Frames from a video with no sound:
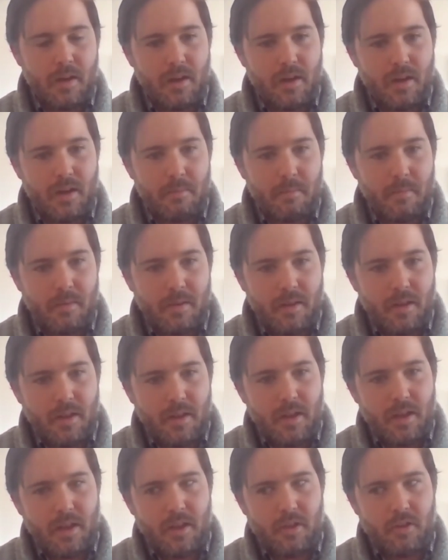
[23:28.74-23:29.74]

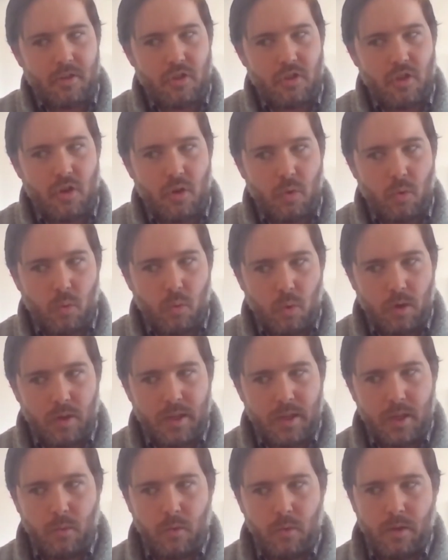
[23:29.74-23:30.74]
And so
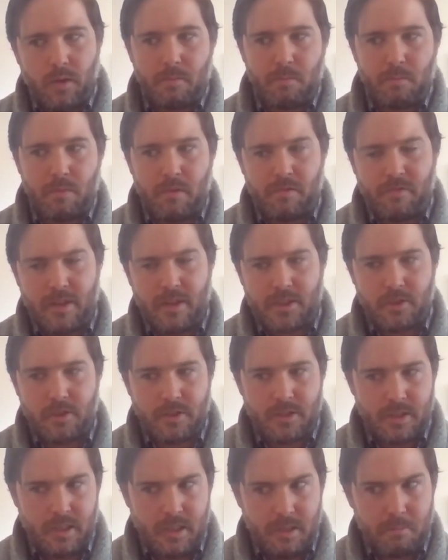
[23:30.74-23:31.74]
working with Professor
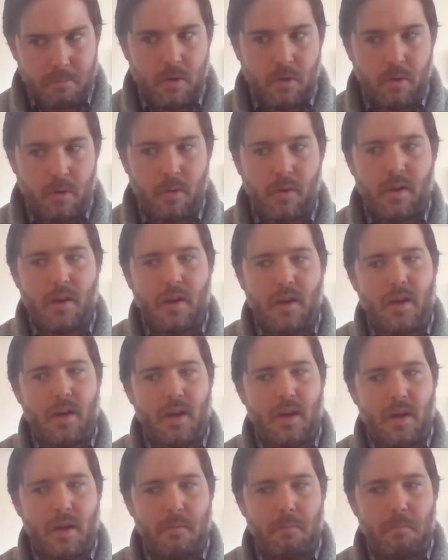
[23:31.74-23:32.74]
Sodipo,
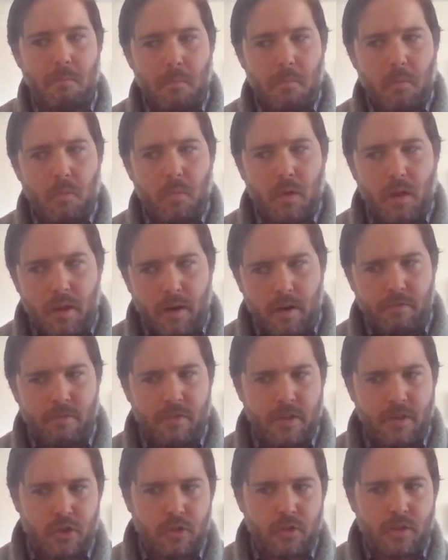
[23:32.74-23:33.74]
an
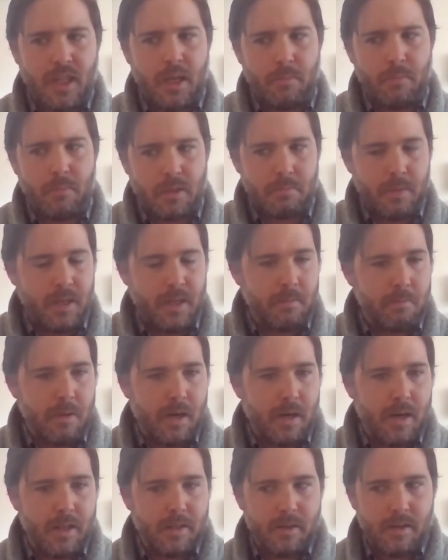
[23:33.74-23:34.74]
official claim was made
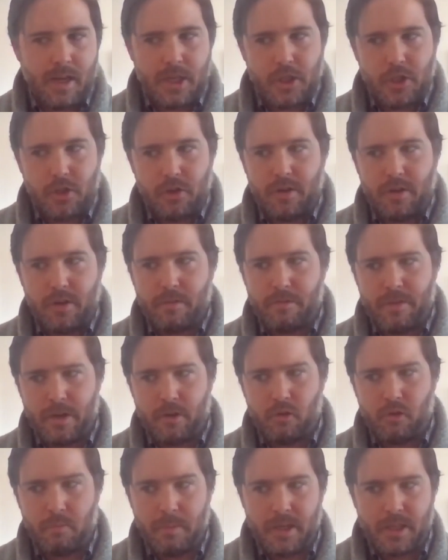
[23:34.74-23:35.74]
by the Nigerian
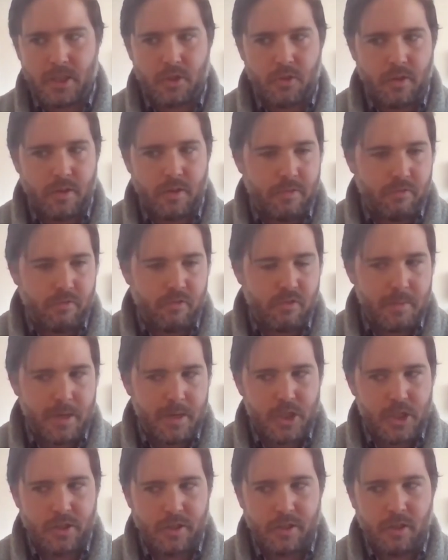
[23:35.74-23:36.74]
Federal Ministry of
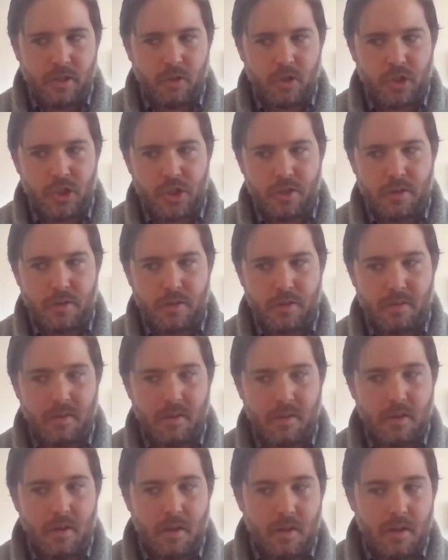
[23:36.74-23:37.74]
Information and Culture,
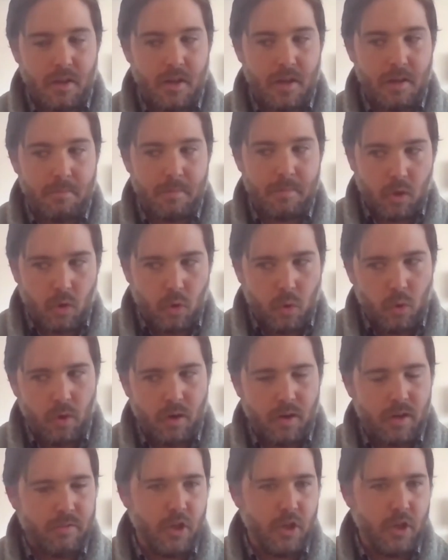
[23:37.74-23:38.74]
the
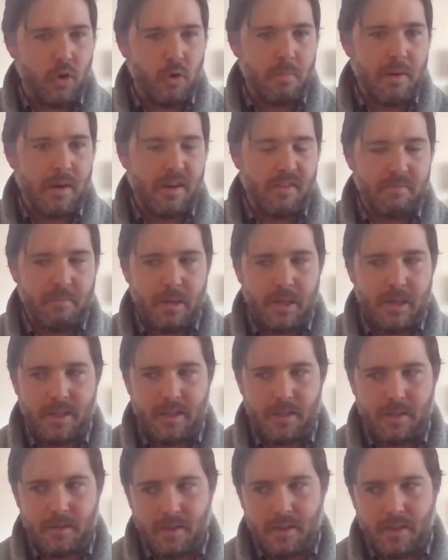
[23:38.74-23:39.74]
Court of the Oba of
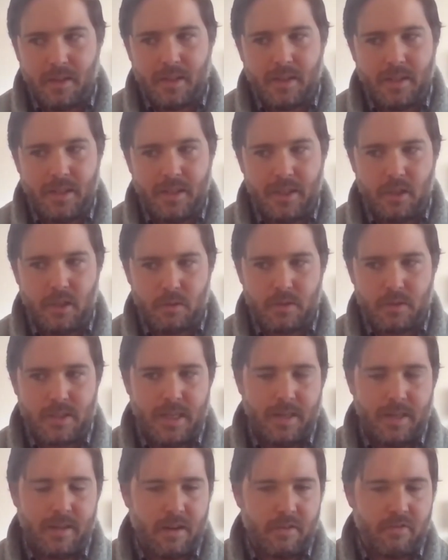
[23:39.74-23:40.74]
Benin, the Edo
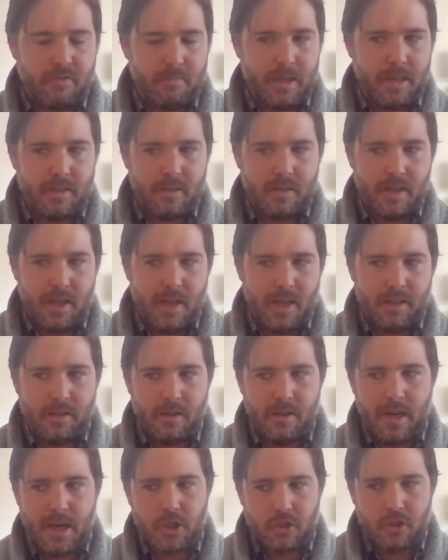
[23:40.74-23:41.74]
State Government, and the
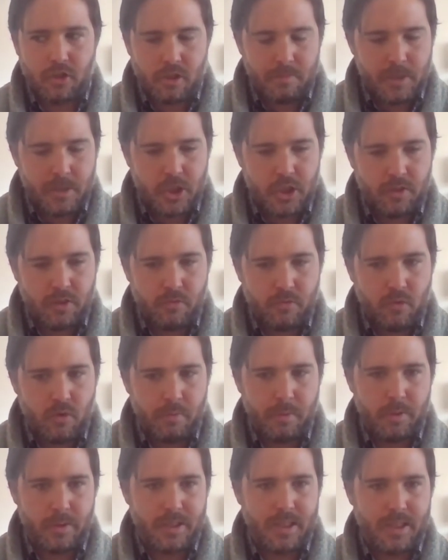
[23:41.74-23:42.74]
National Commission for
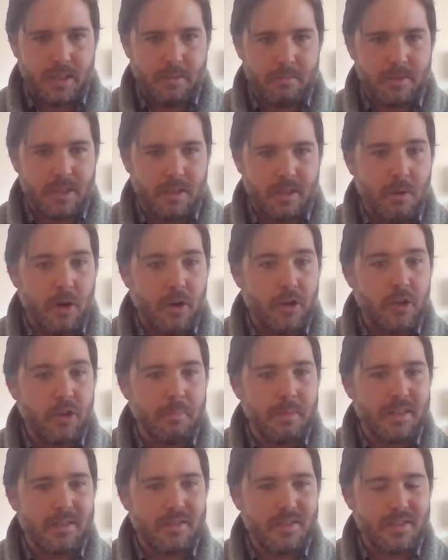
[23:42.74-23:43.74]
Museums and
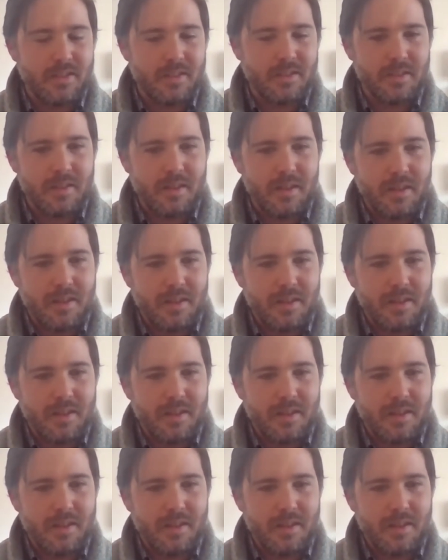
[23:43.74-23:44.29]
Monuments.